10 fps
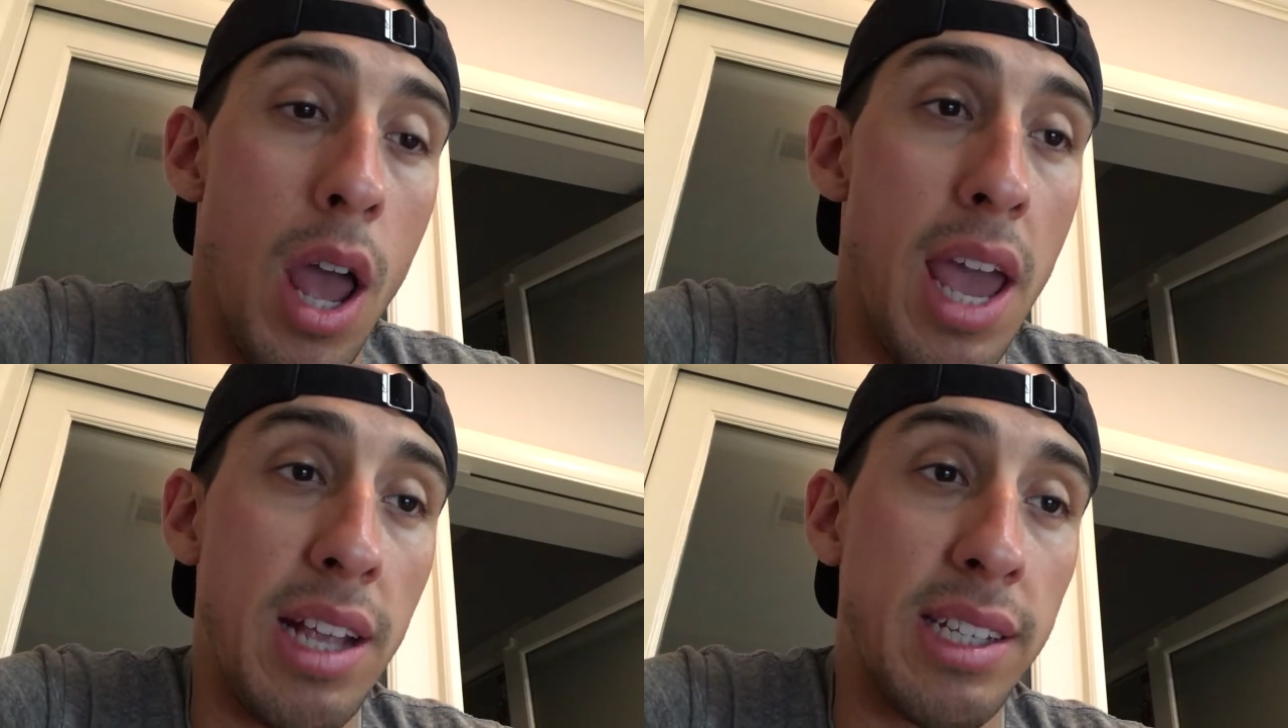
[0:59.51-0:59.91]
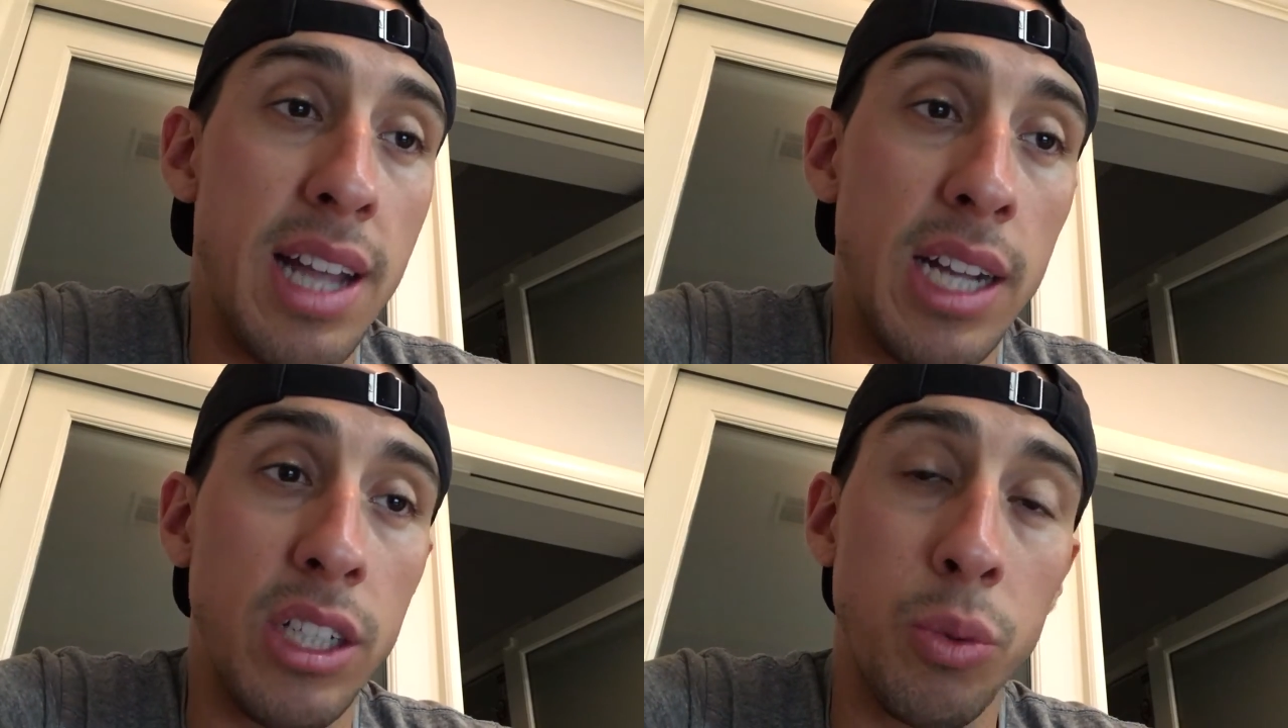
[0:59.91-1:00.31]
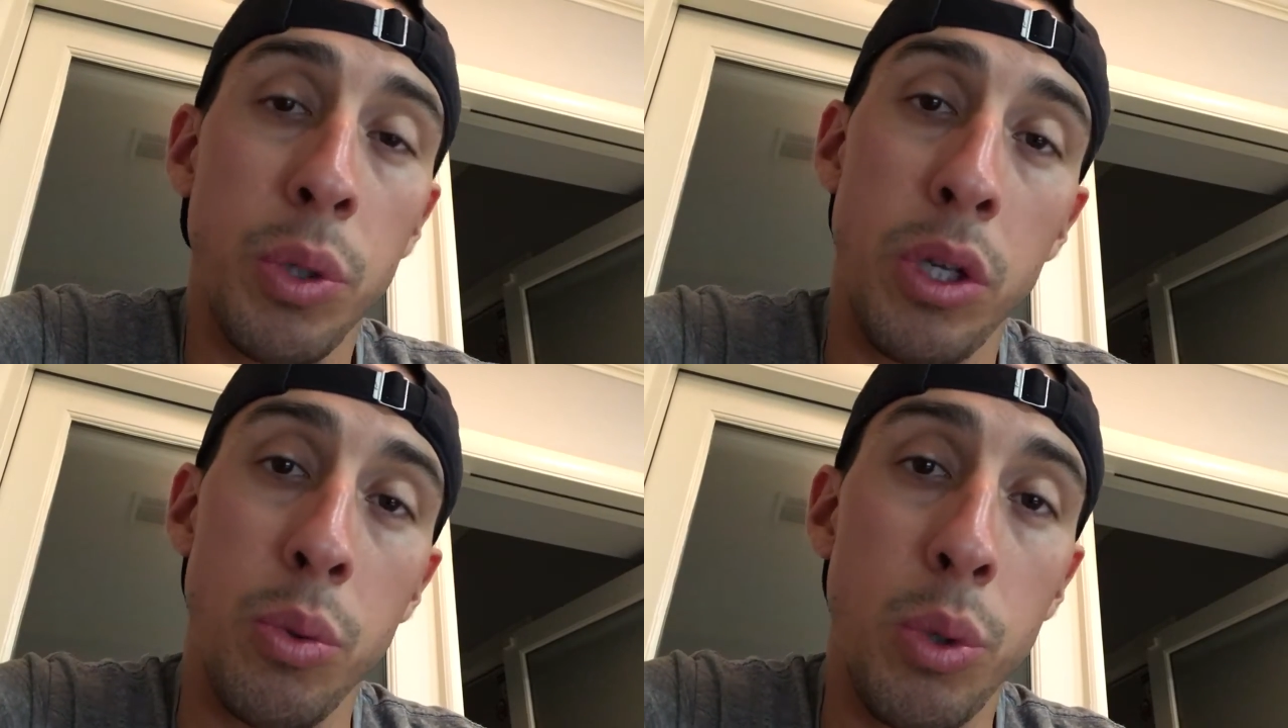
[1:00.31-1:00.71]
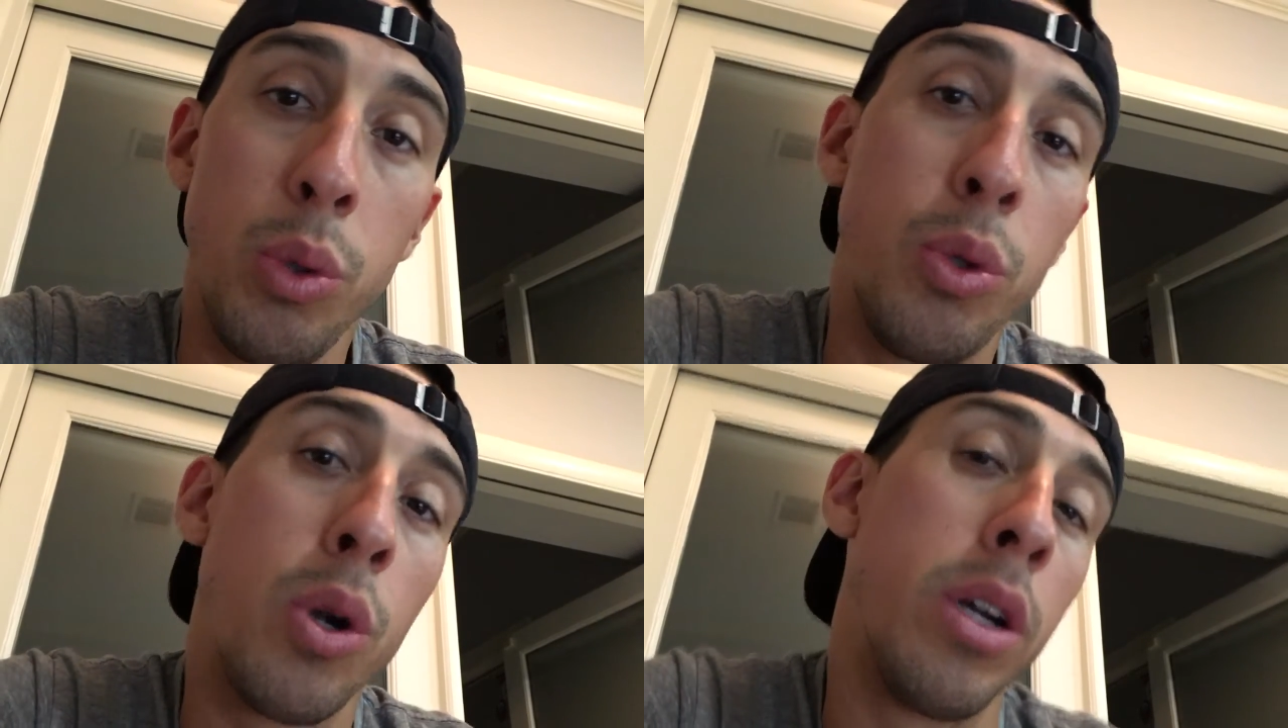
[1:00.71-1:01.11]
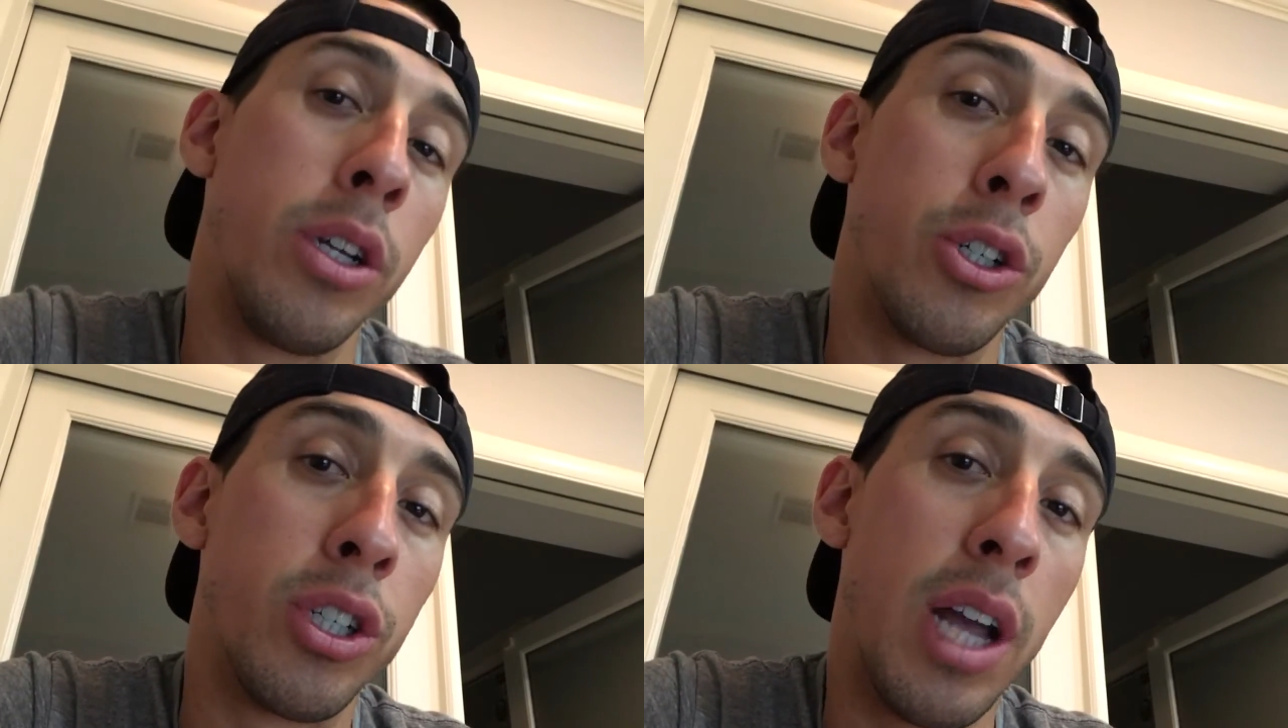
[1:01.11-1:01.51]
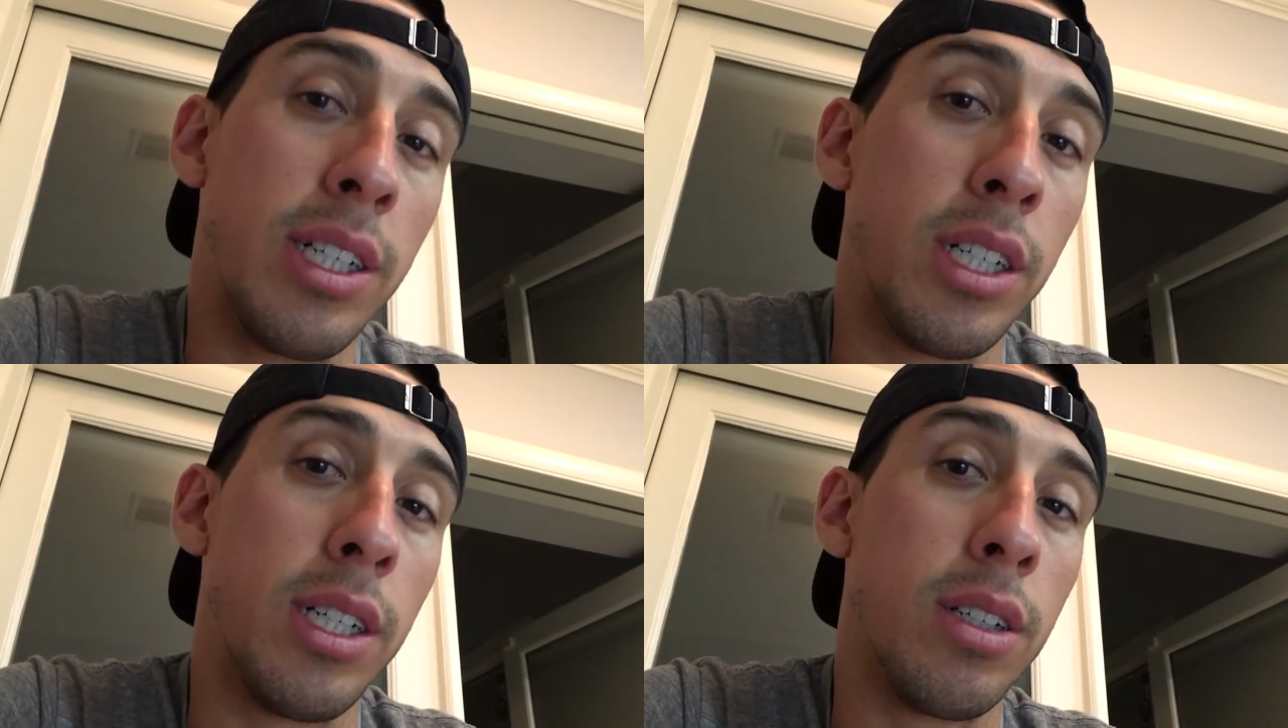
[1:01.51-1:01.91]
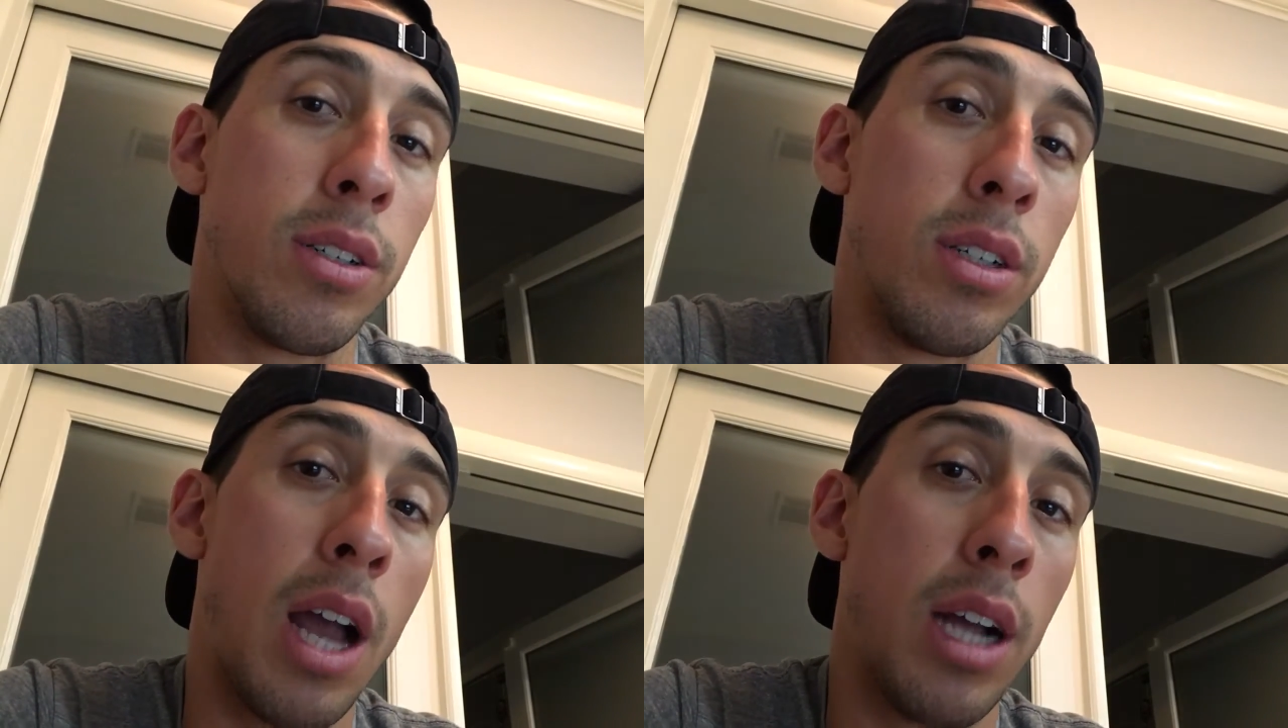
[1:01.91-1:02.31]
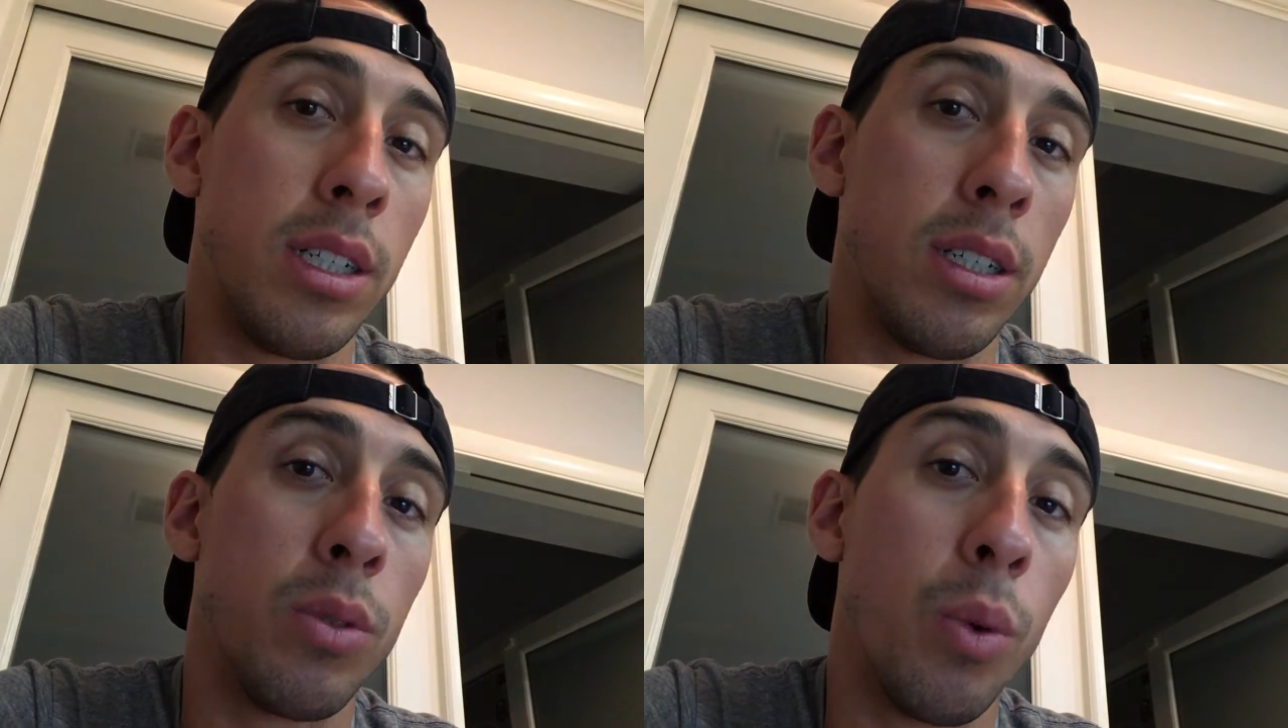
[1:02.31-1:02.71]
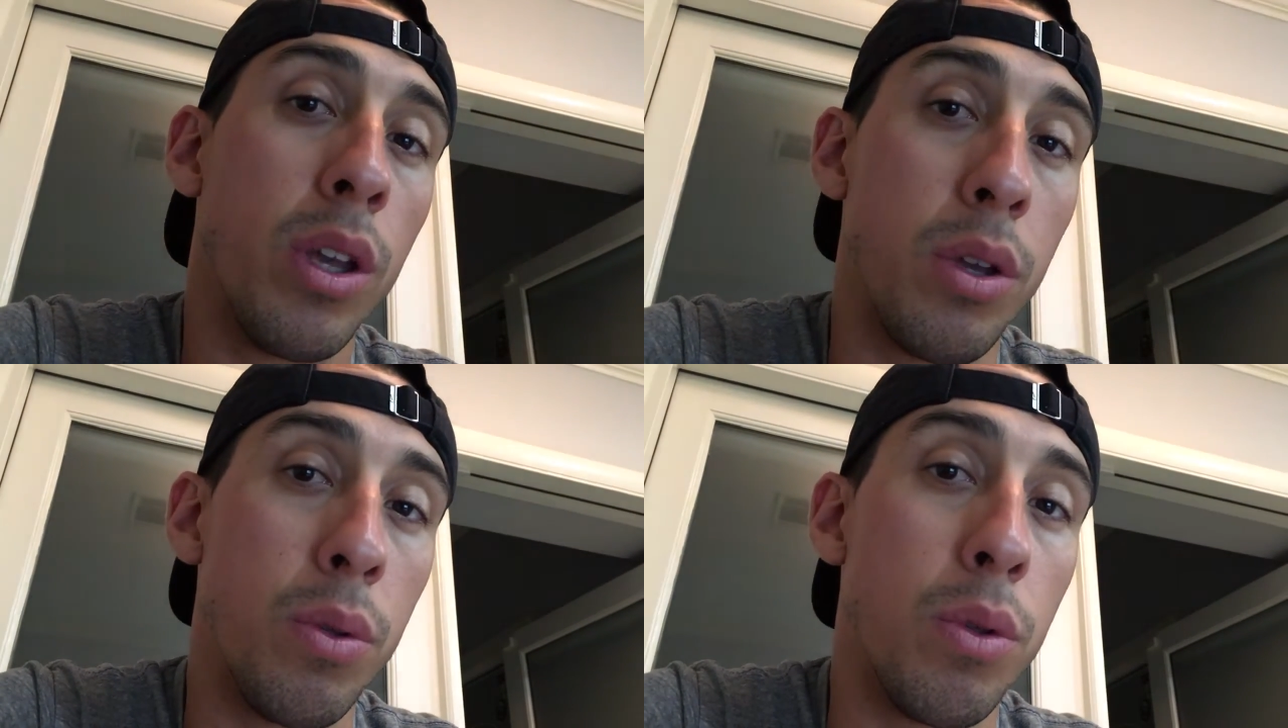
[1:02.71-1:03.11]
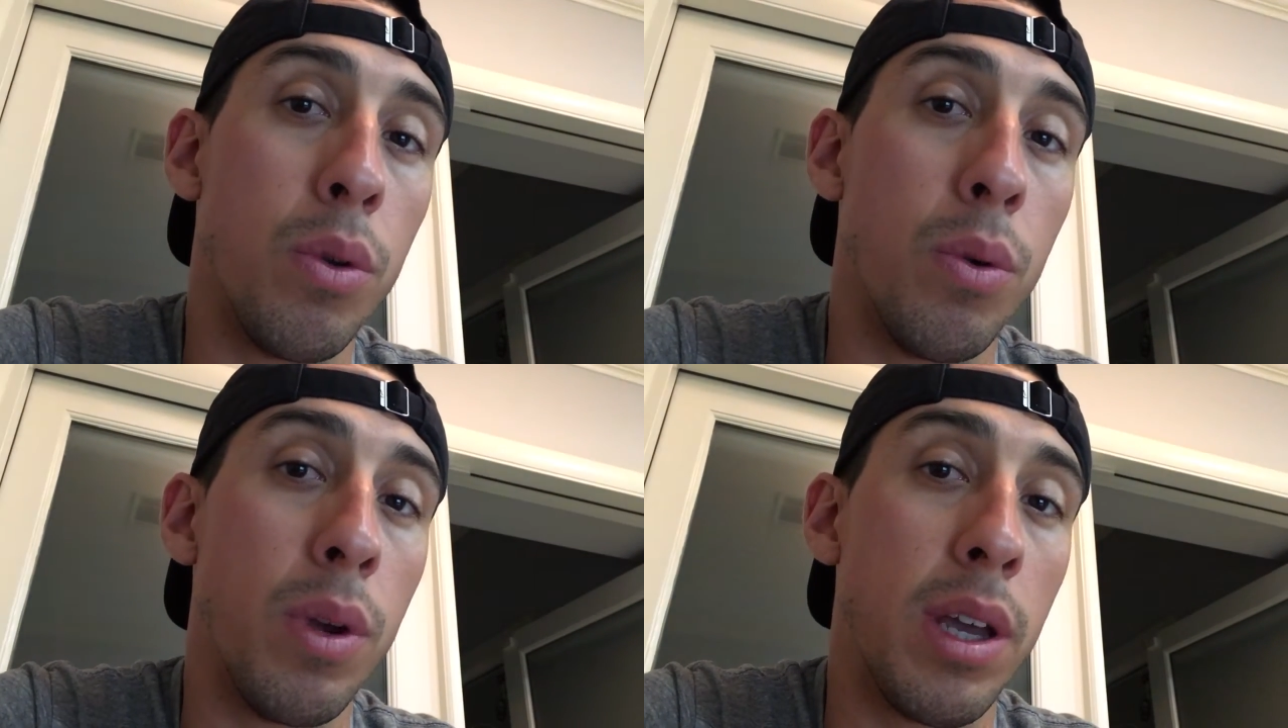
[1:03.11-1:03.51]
it's not just what you do during your sessions, or not just what you do